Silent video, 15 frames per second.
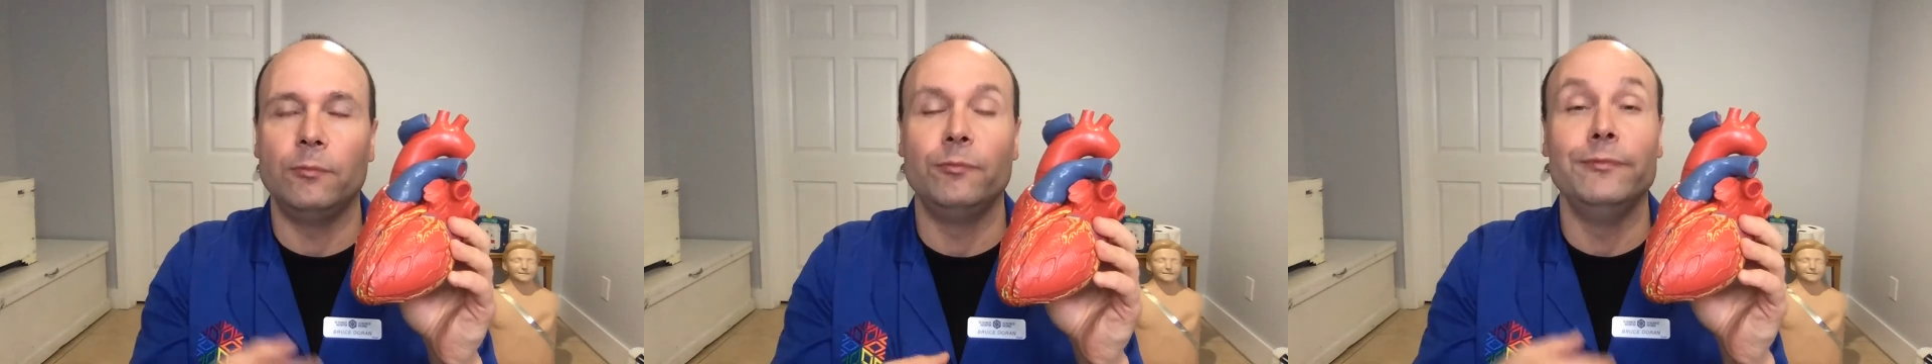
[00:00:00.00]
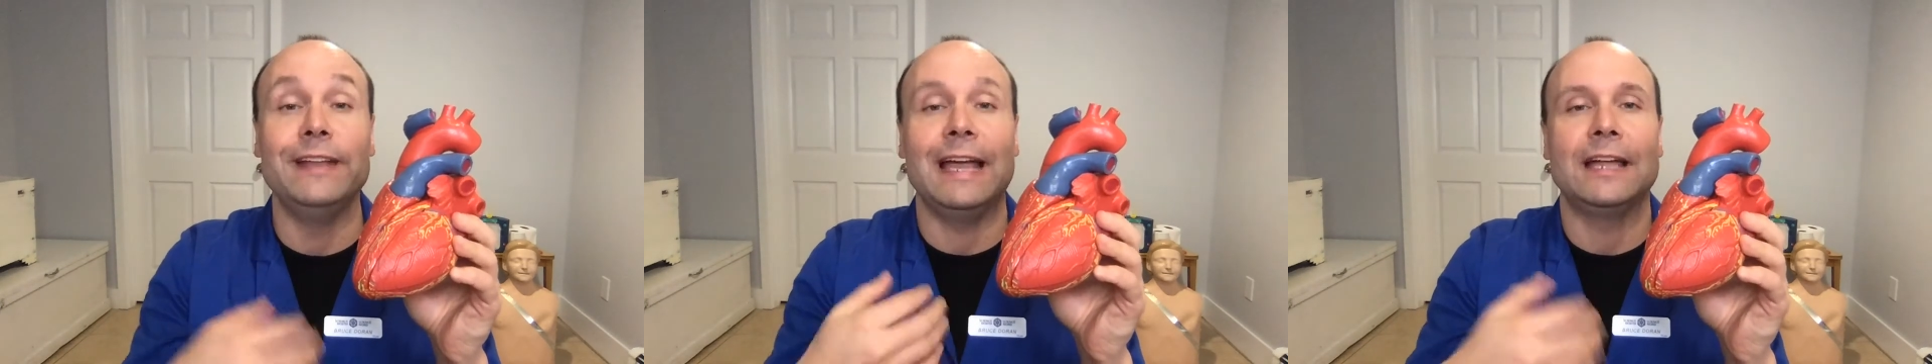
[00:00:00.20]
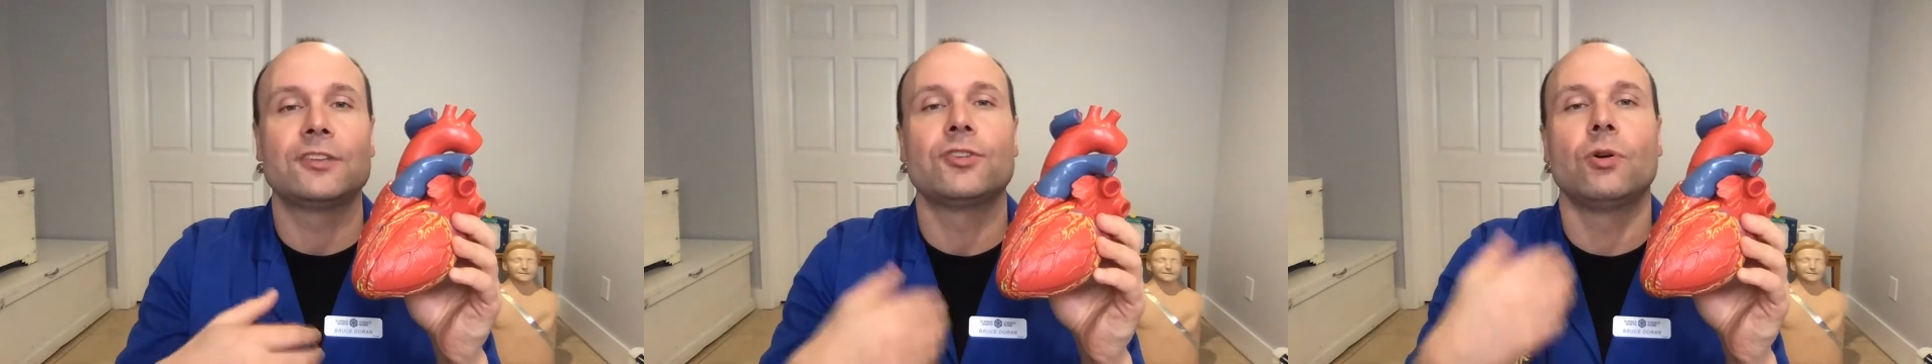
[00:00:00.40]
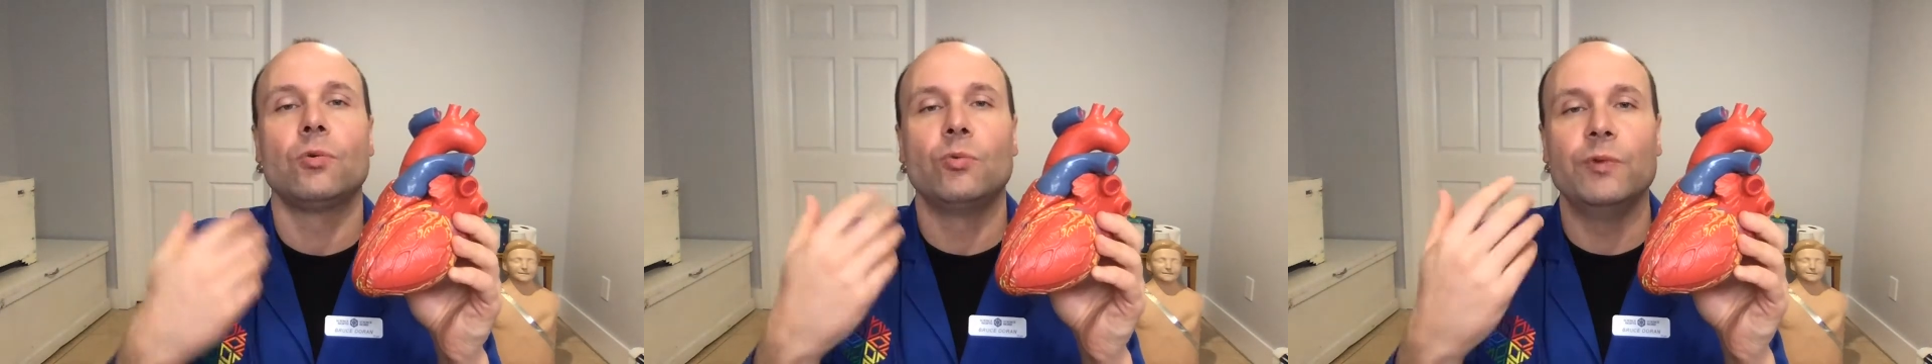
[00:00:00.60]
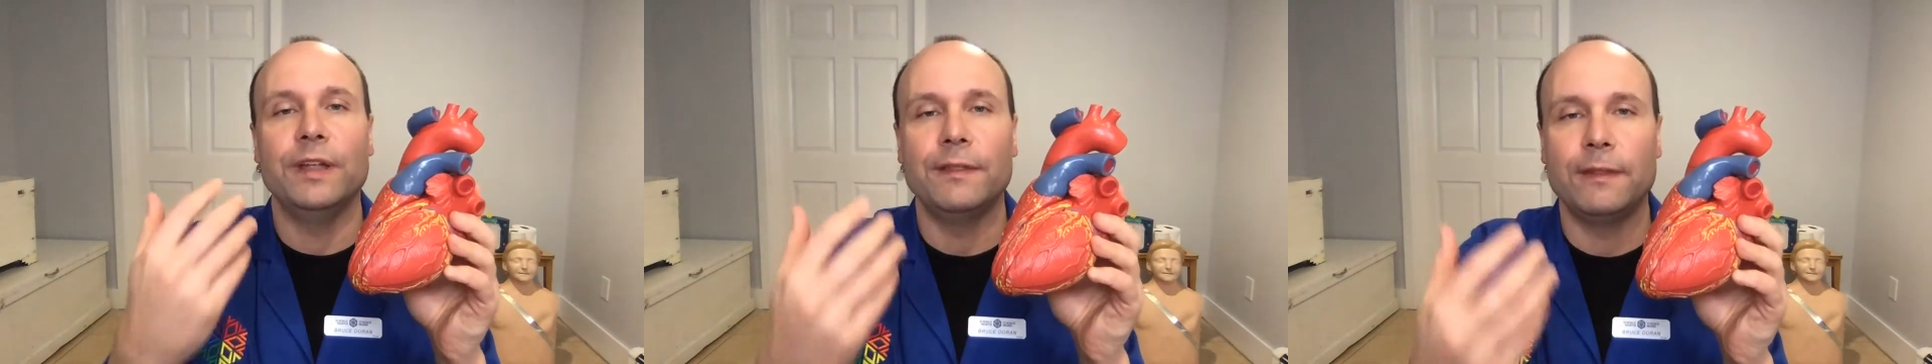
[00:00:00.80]
natural
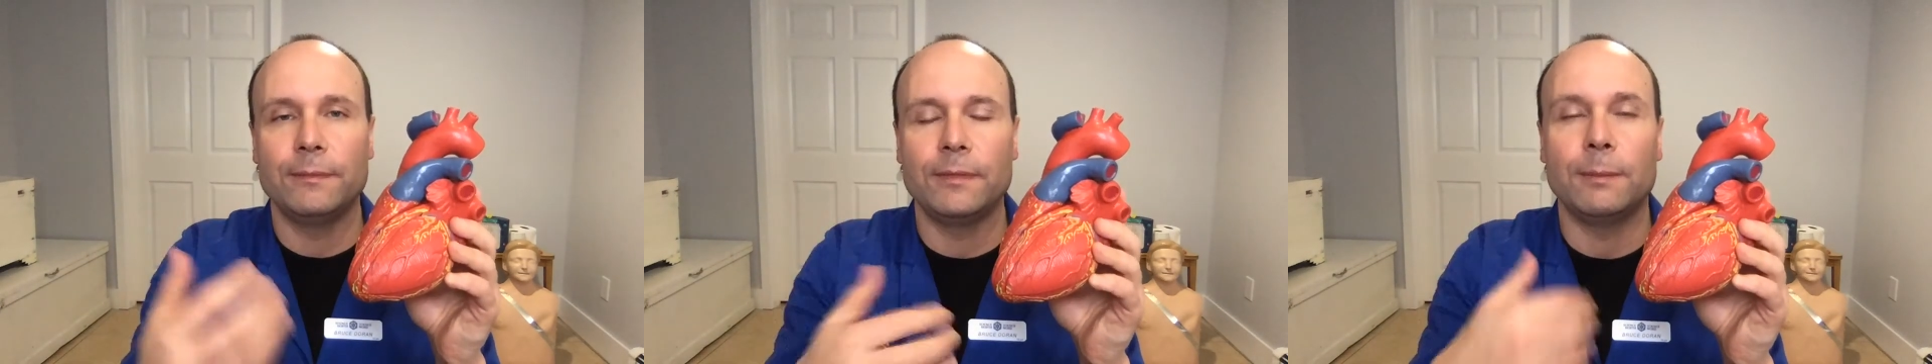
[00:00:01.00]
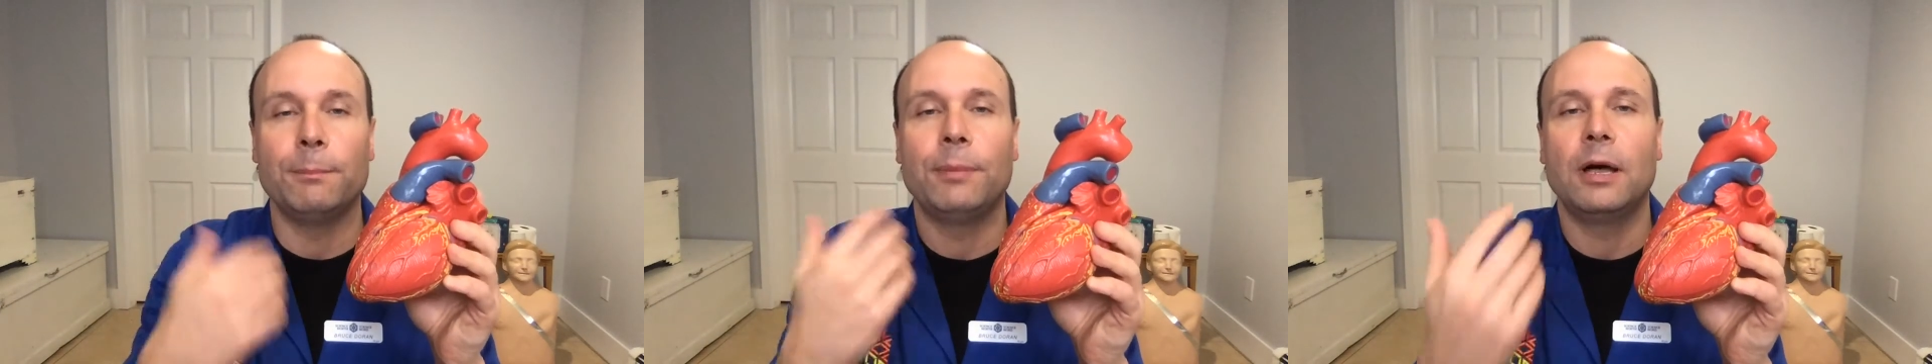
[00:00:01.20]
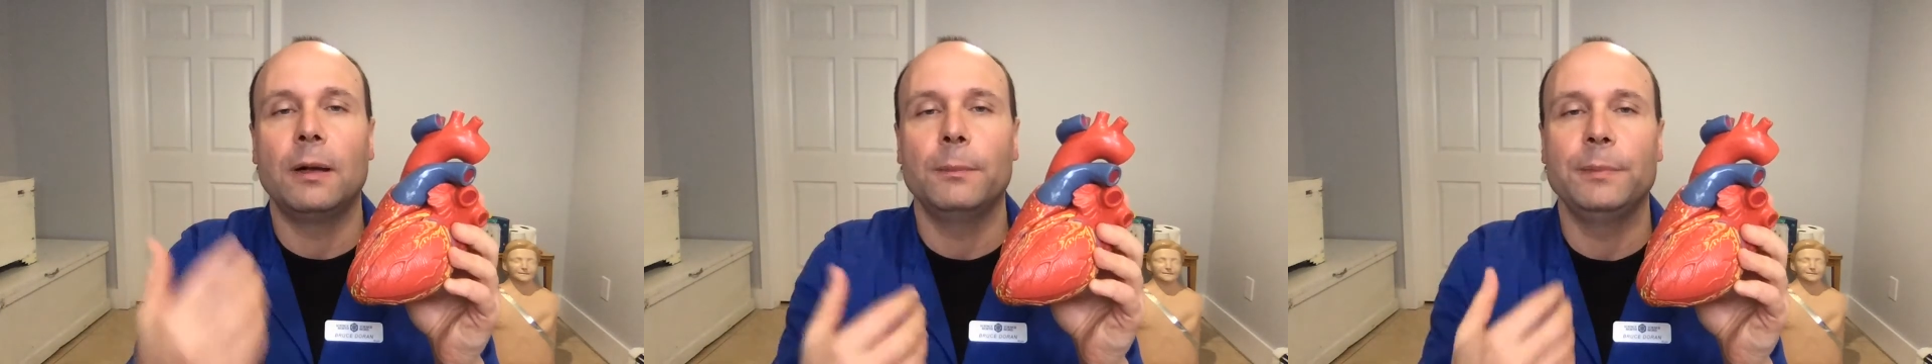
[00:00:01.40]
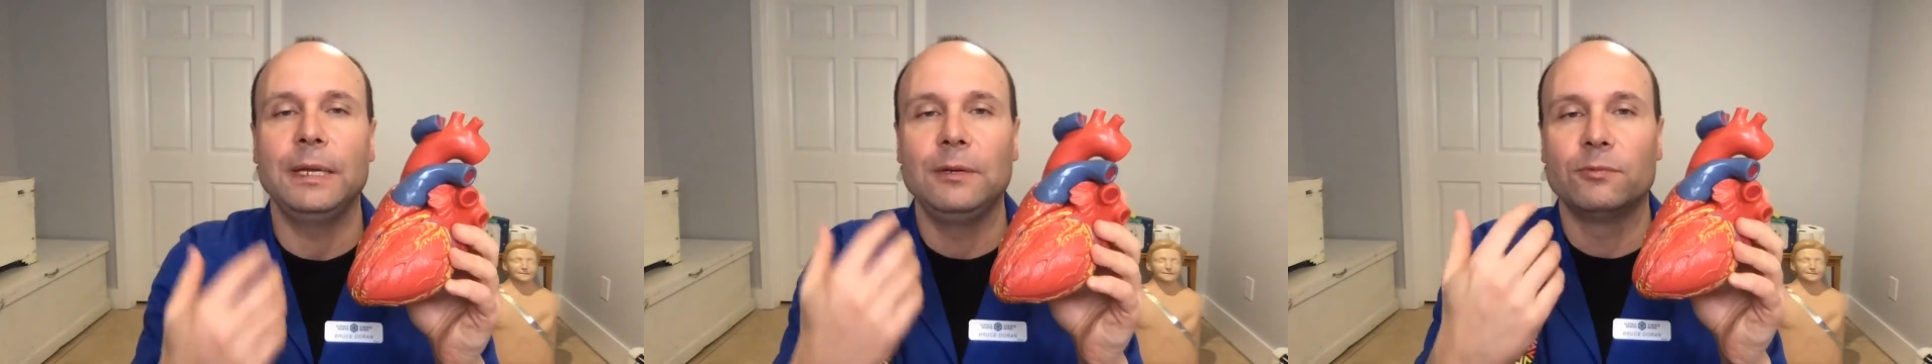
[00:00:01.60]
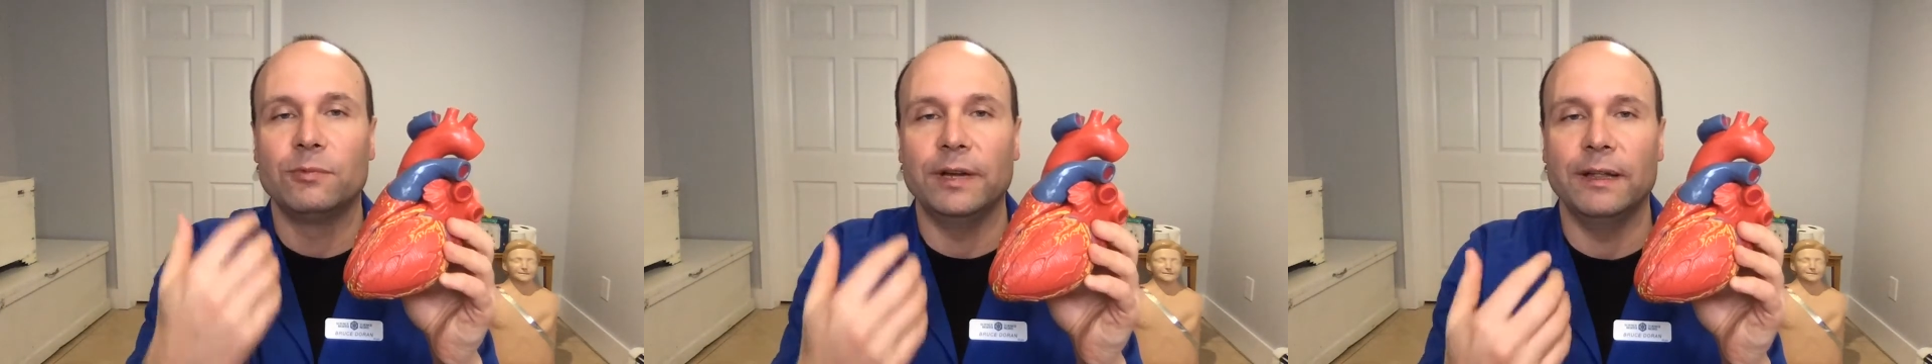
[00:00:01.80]
rhythm, the
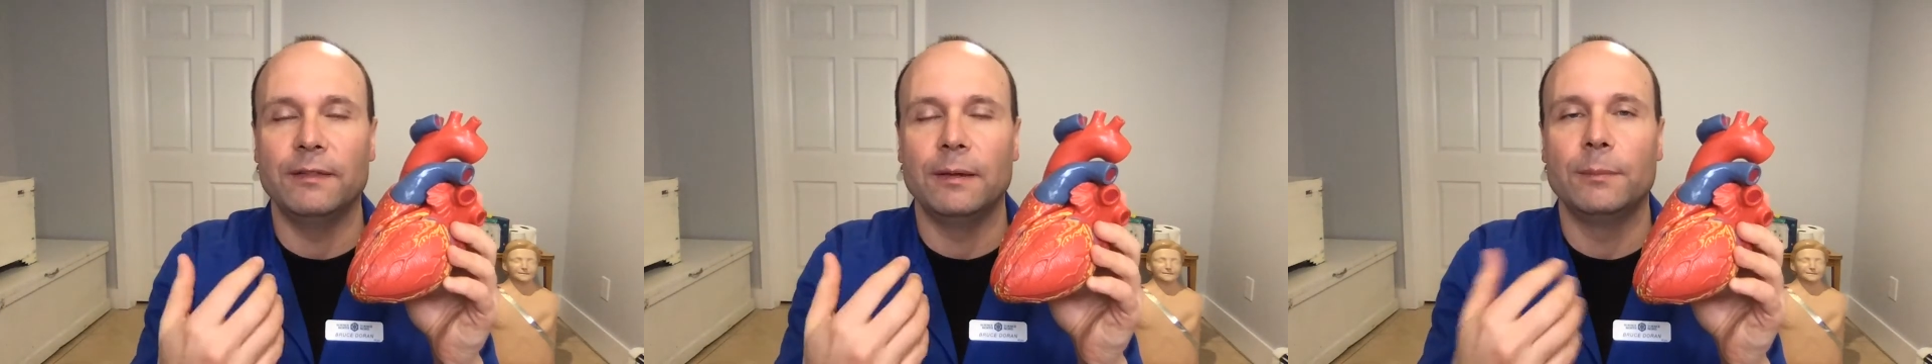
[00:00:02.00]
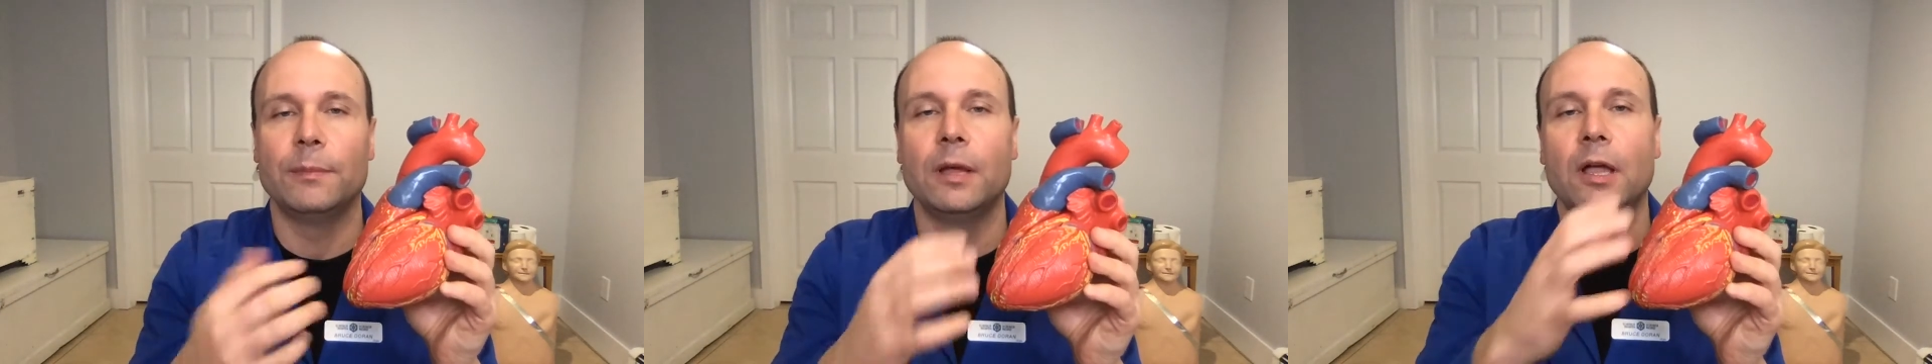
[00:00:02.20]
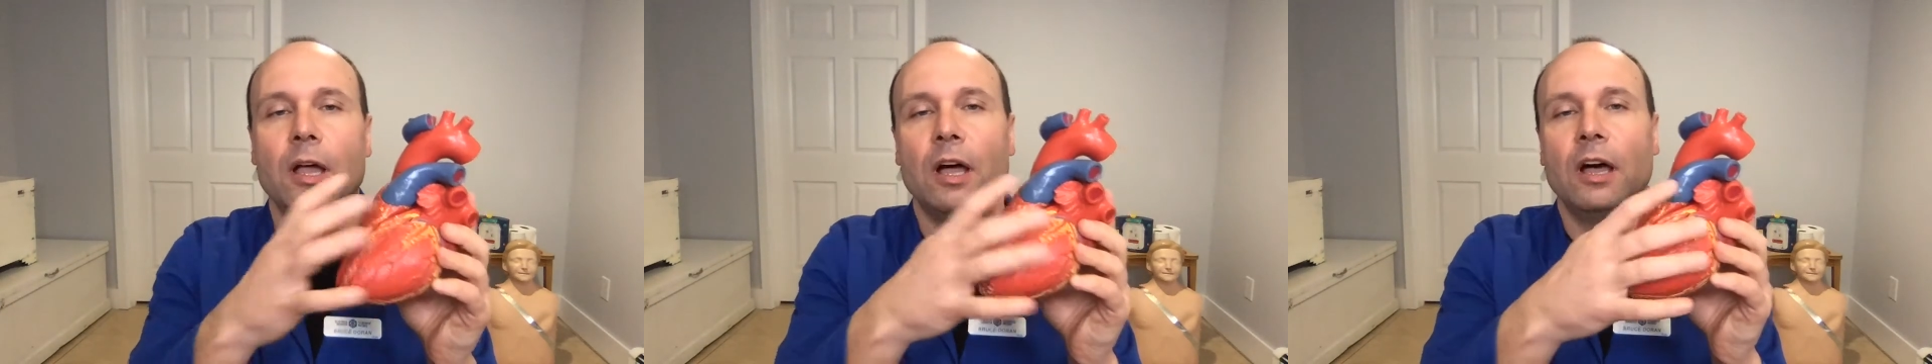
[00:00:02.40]
pumping rhythm